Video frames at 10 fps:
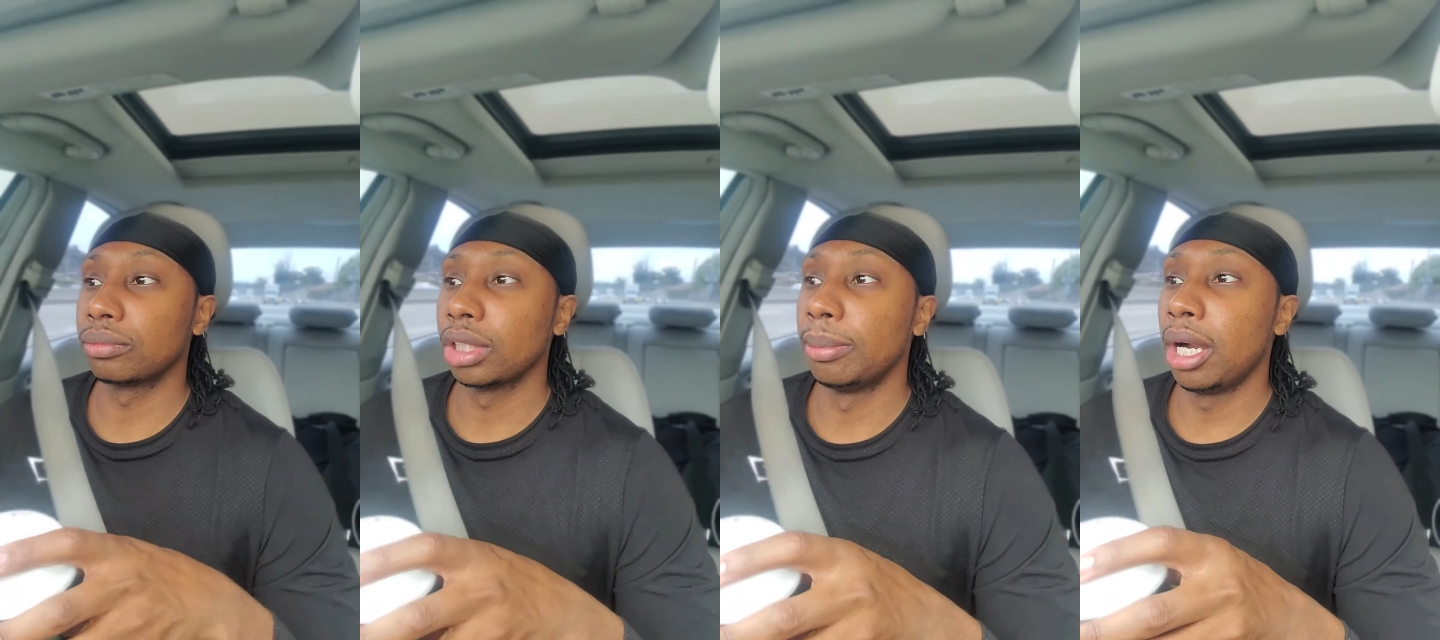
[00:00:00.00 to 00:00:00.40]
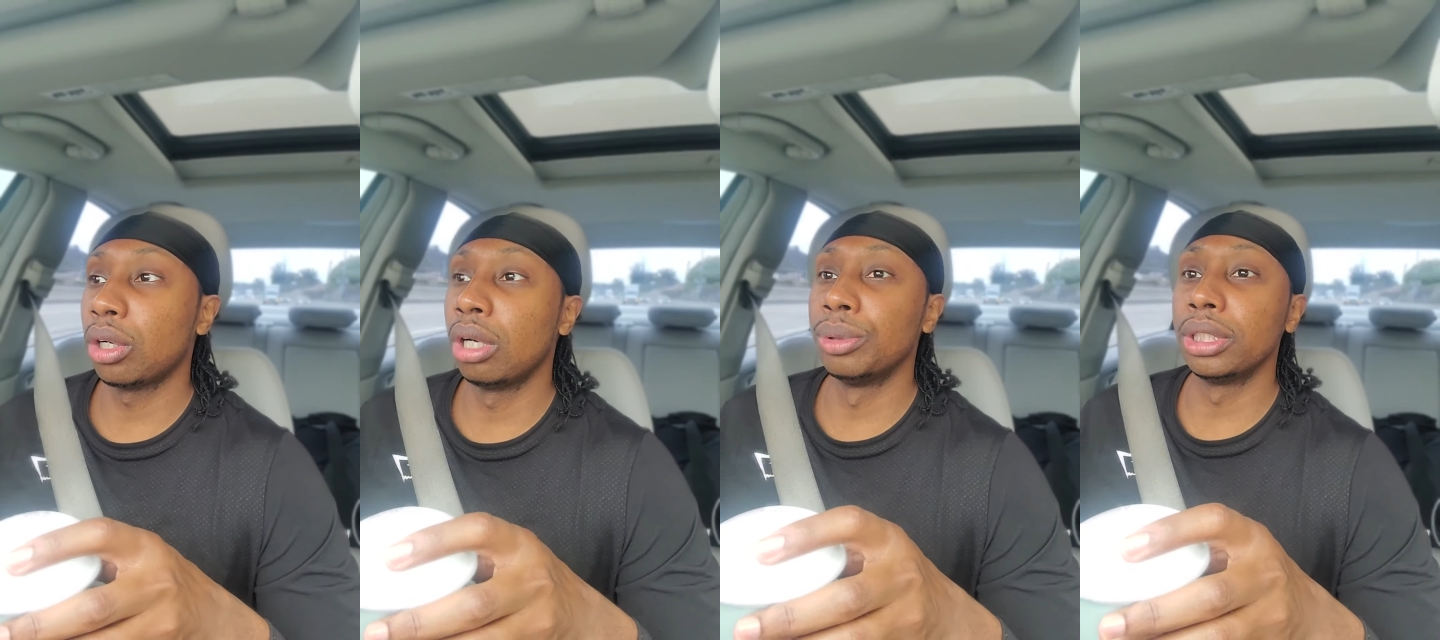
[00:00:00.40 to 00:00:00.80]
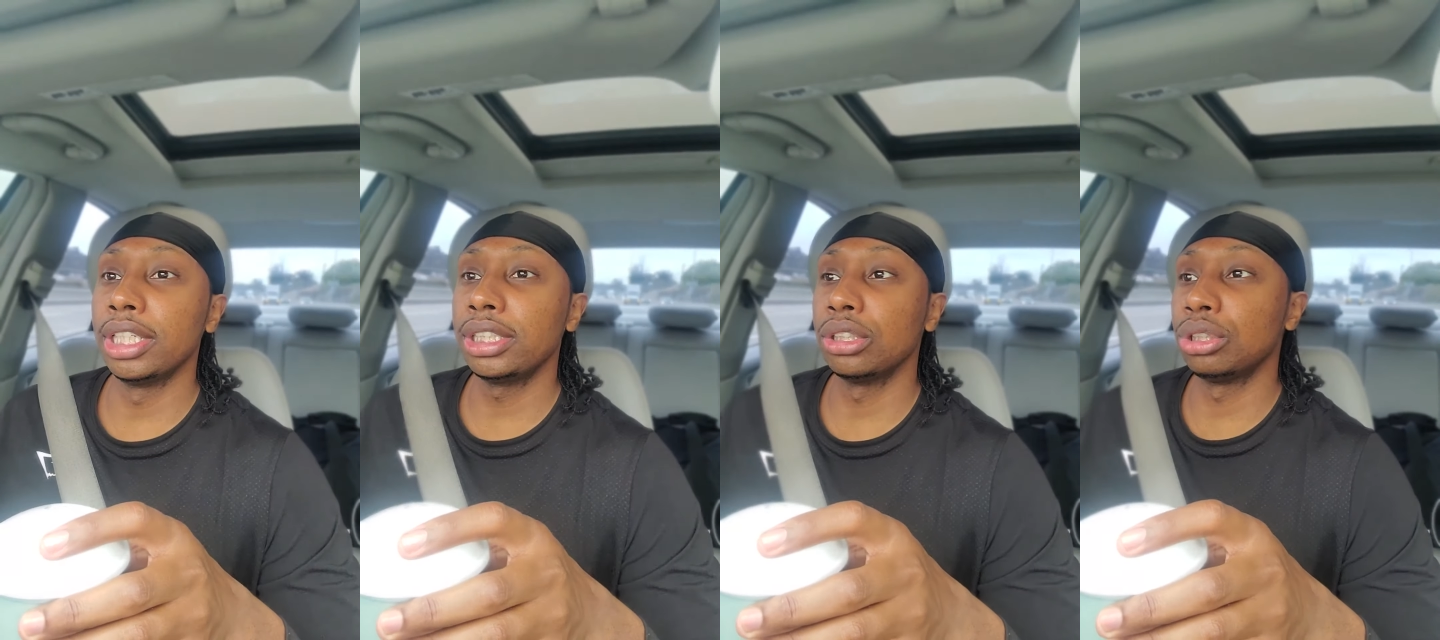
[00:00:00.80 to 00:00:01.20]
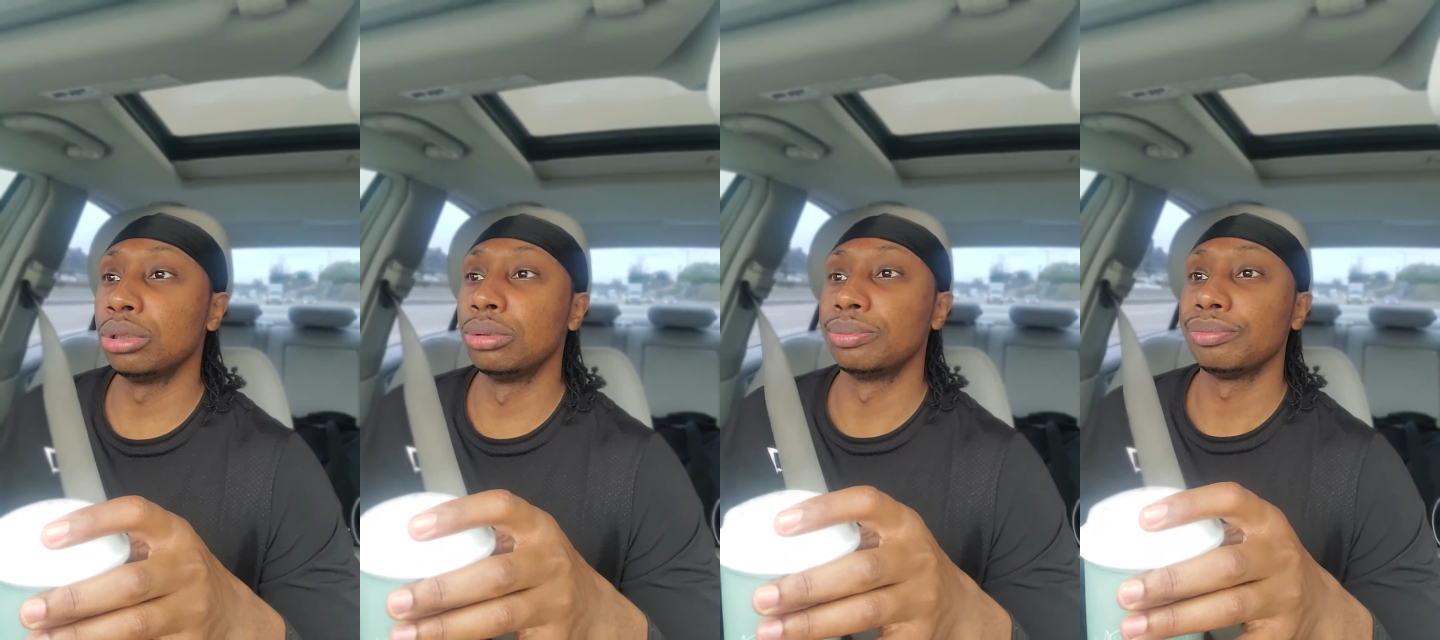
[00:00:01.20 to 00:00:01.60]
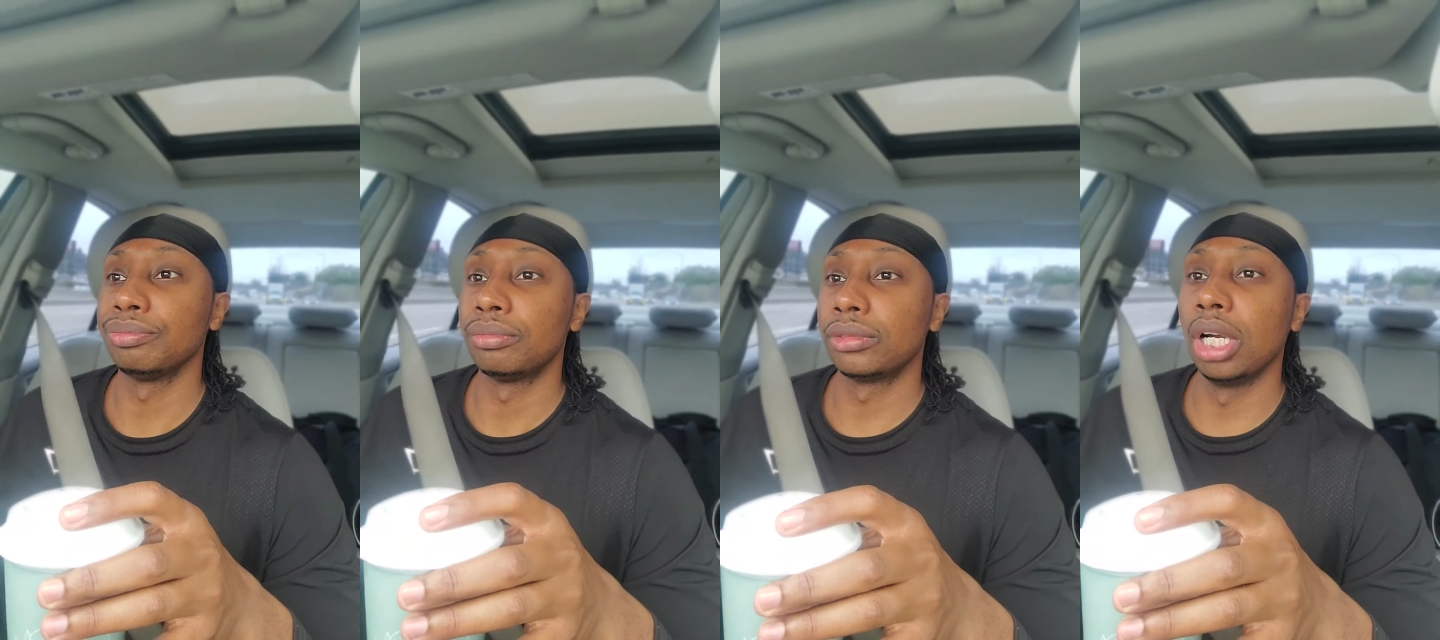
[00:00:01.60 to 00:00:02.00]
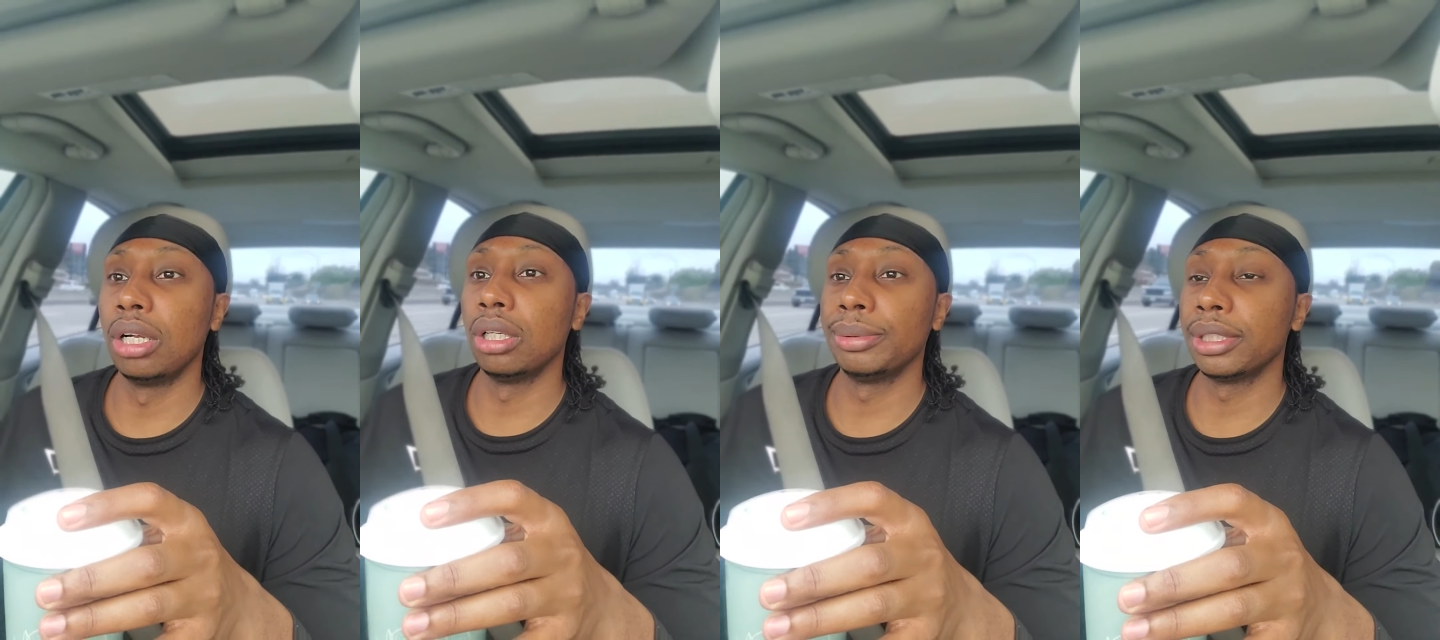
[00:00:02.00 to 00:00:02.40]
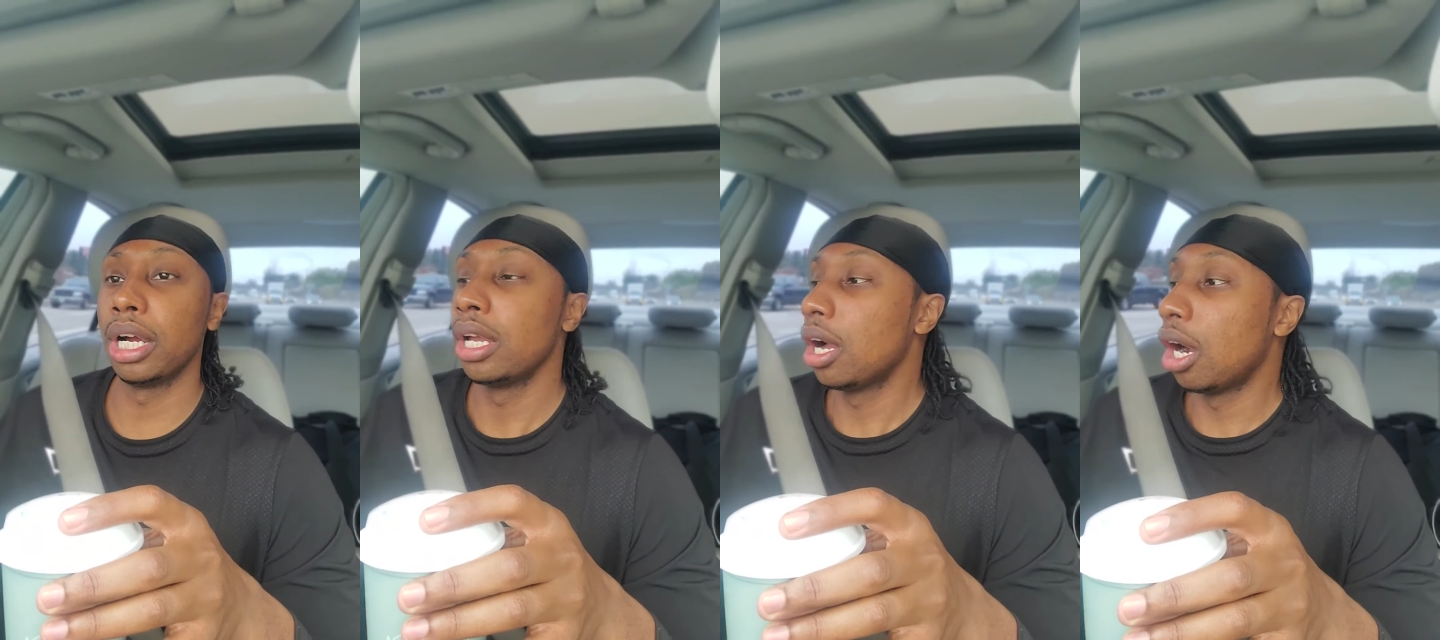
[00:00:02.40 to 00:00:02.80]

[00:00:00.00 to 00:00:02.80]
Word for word: my girl would listen to, no, no, I'm sorry.